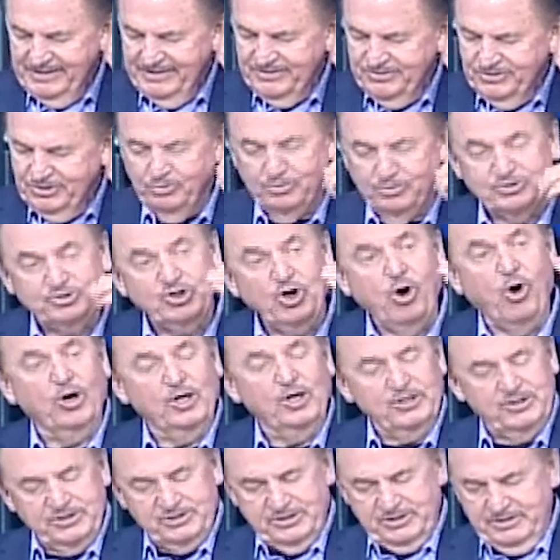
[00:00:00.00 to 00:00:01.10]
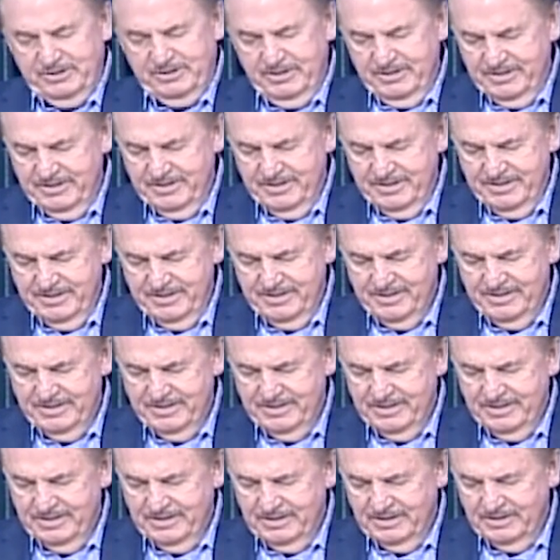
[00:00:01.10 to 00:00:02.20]
to rejoice.
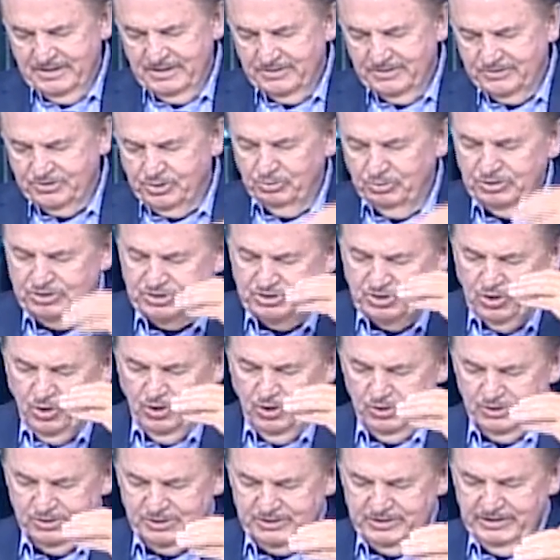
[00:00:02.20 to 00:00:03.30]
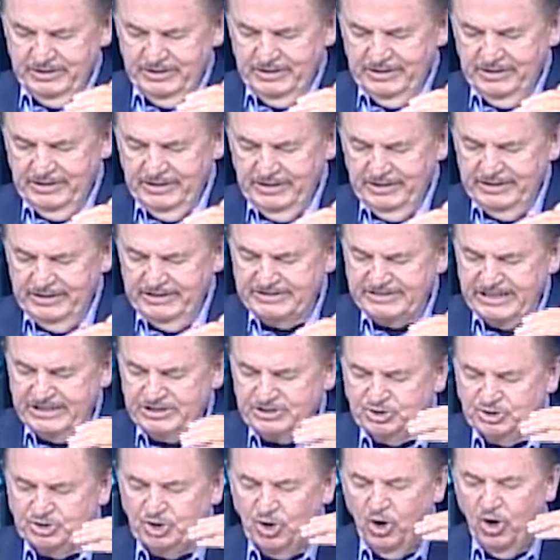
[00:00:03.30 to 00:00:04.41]
To rejoice. It is that
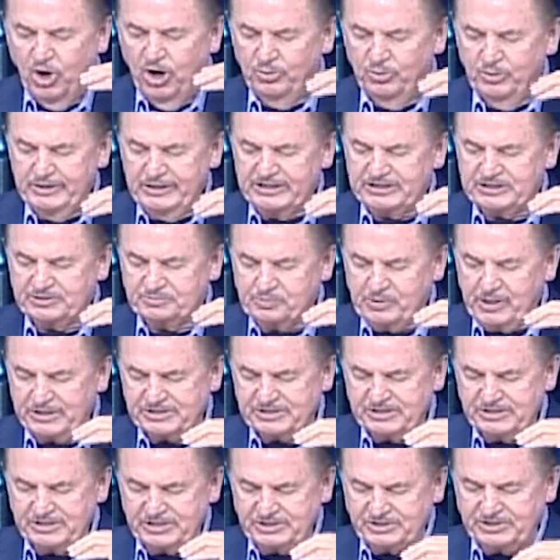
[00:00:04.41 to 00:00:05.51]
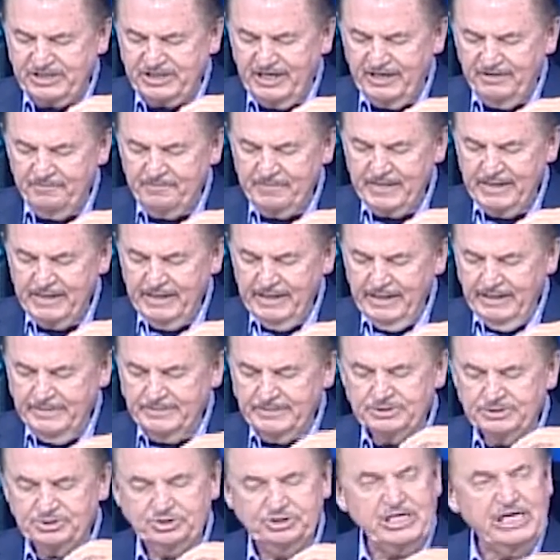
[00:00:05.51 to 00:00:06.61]
joy which expresses itself in
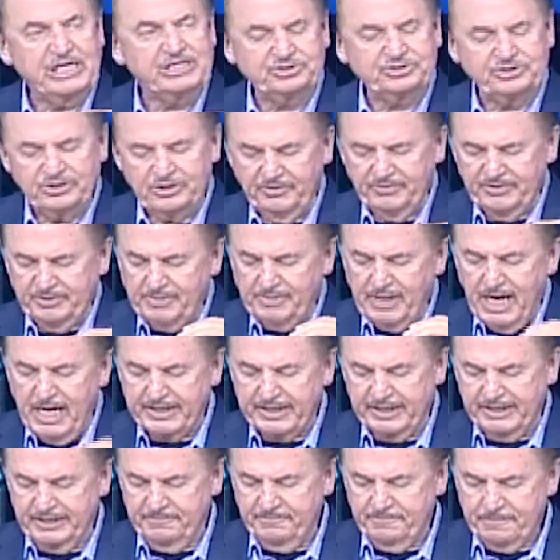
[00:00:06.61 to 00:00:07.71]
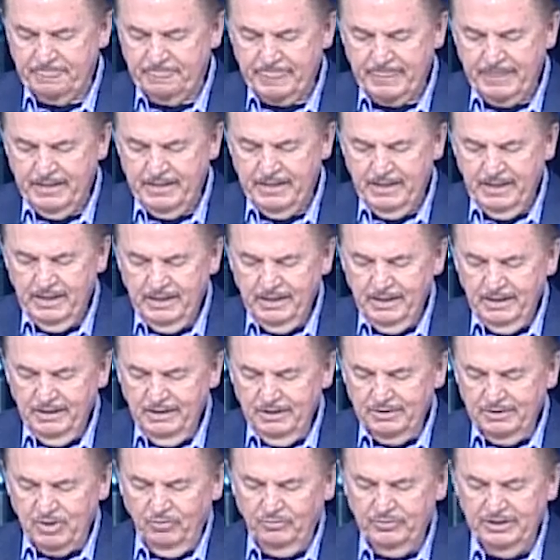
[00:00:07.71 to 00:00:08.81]
the gesture of the body.
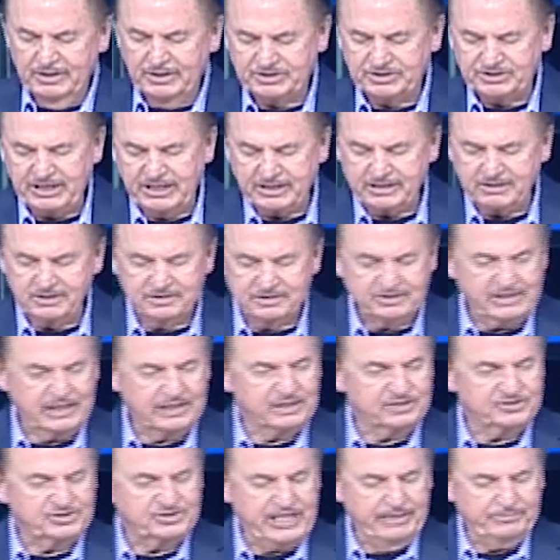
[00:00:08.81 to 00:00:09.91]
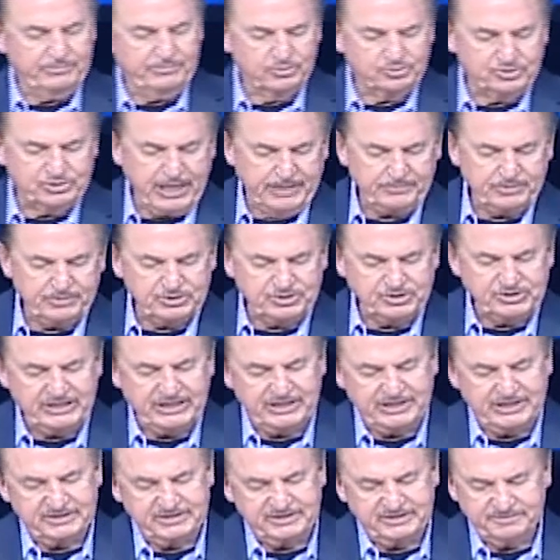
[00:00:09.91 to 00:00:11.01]
Look over here to 2 Samuel chapter
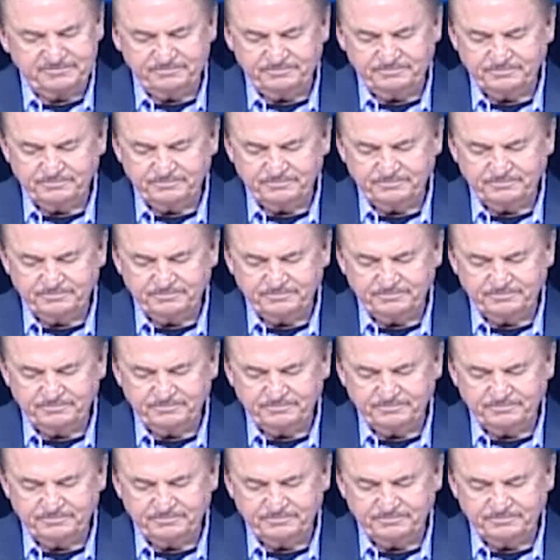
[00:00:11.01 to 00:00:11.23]
6.